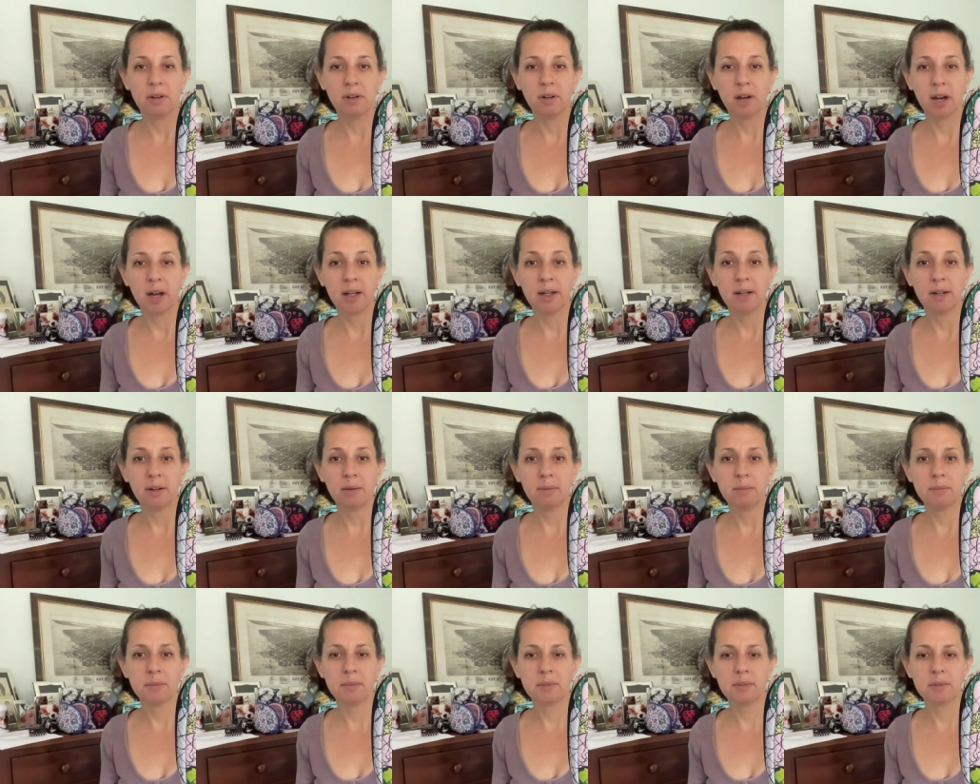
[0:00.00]

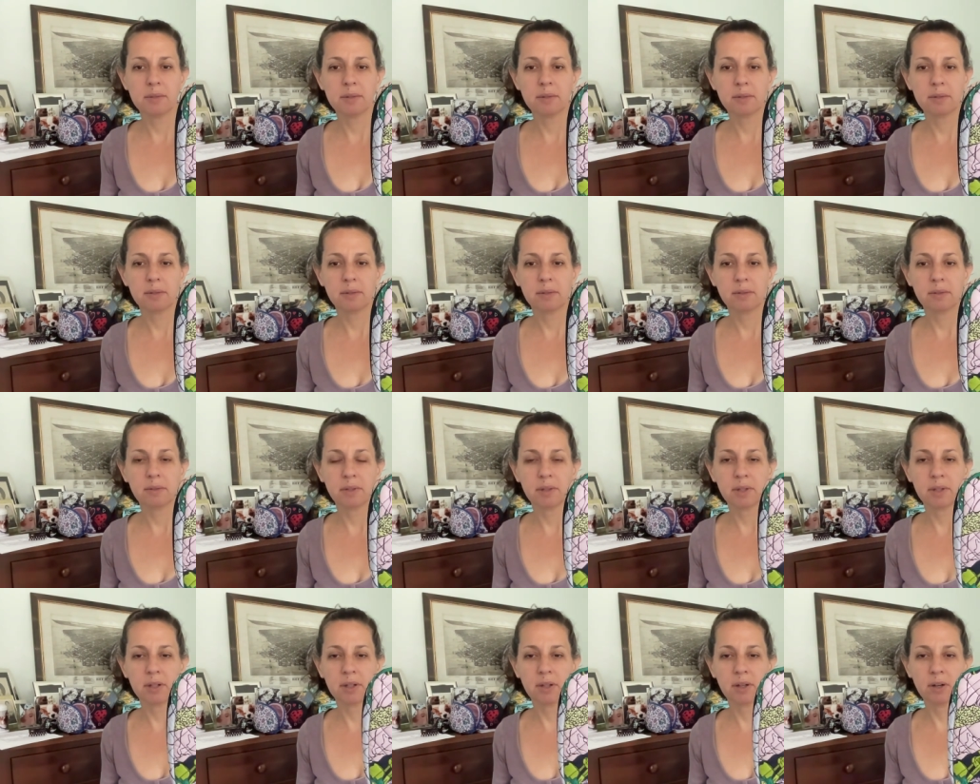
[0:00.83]
items,
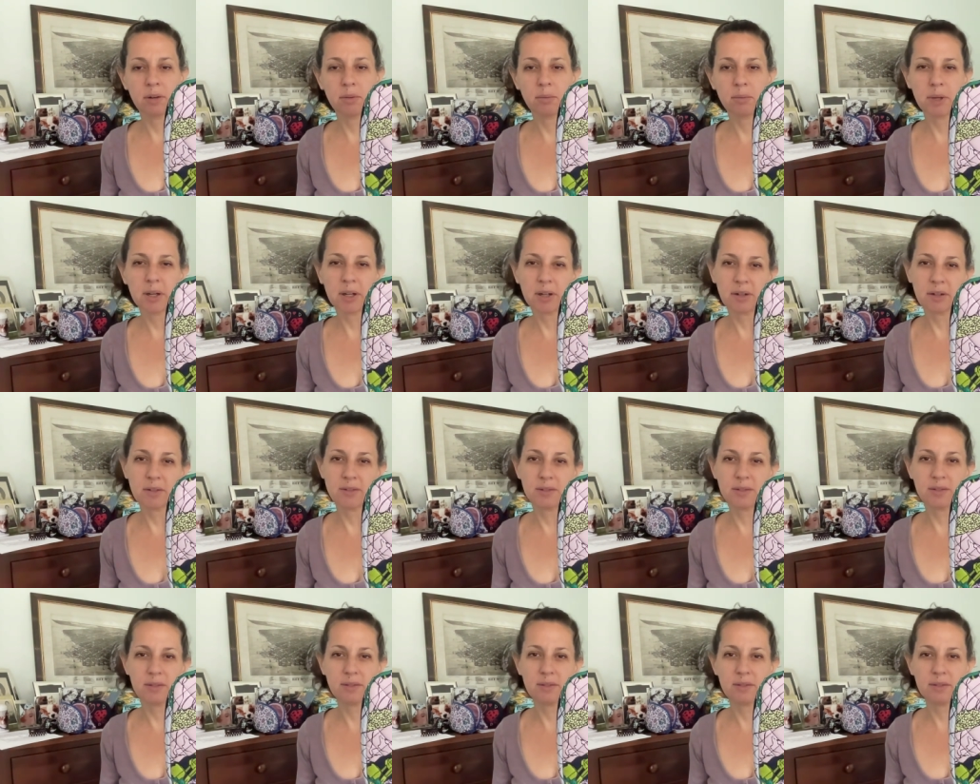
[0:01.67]
you know, because
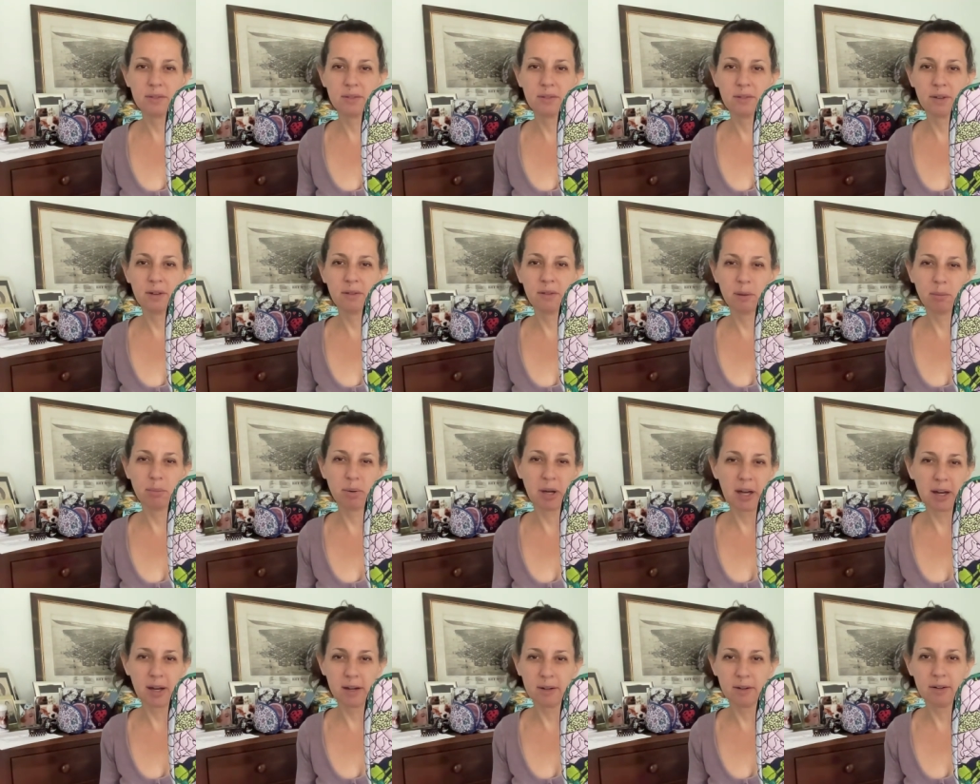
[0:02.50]
of the
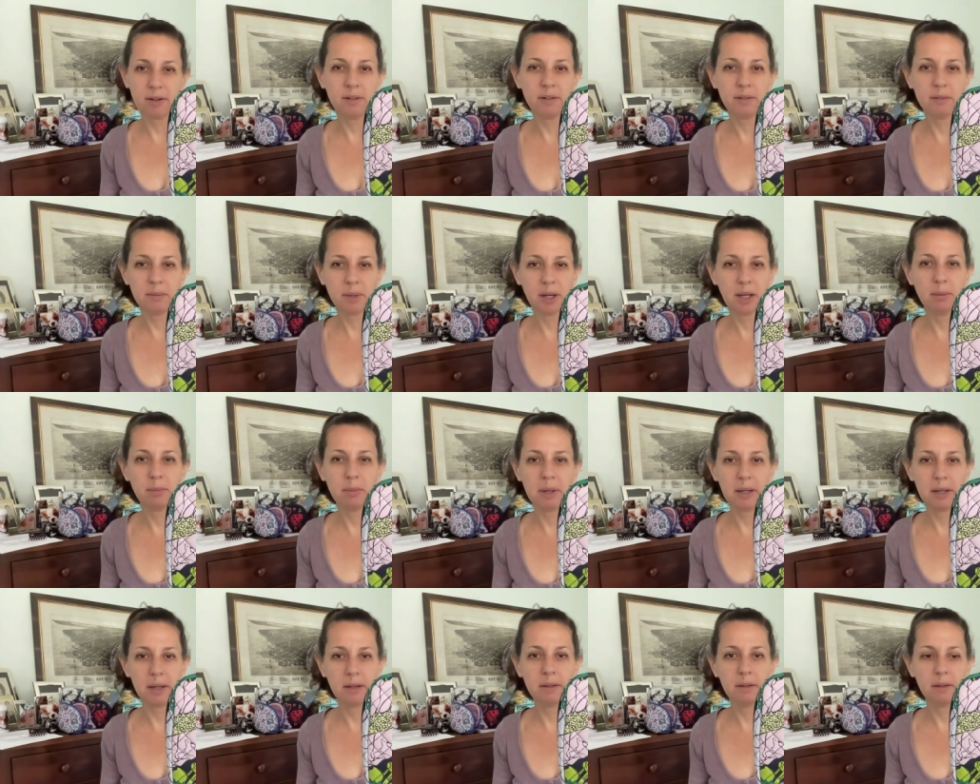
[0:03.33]
pattern
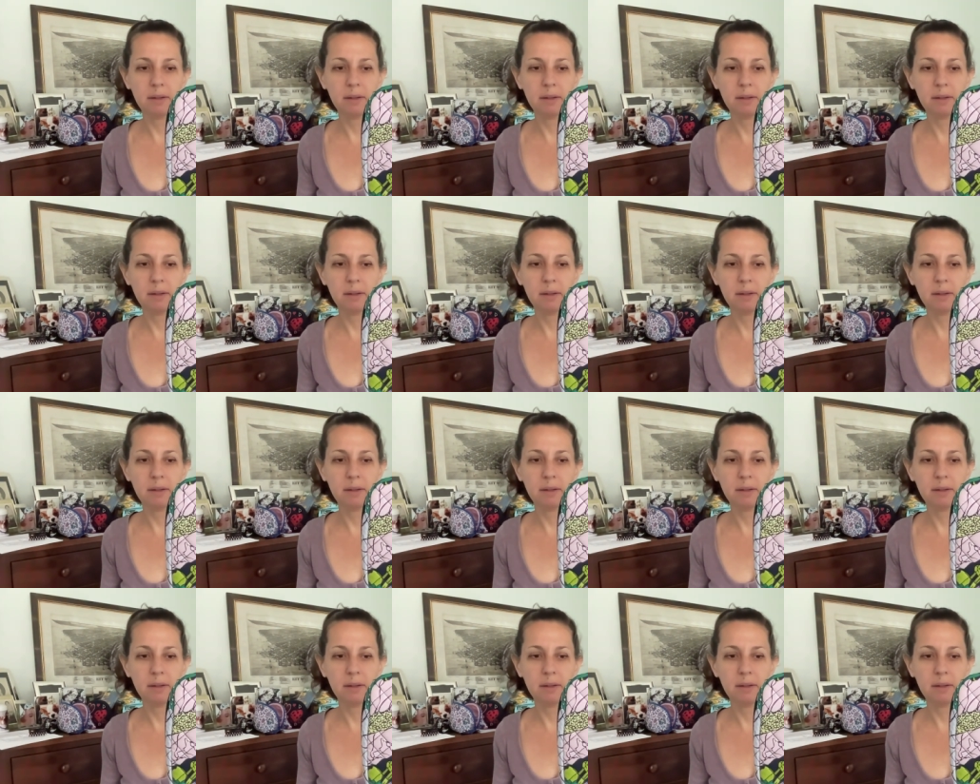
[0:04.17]
maybe.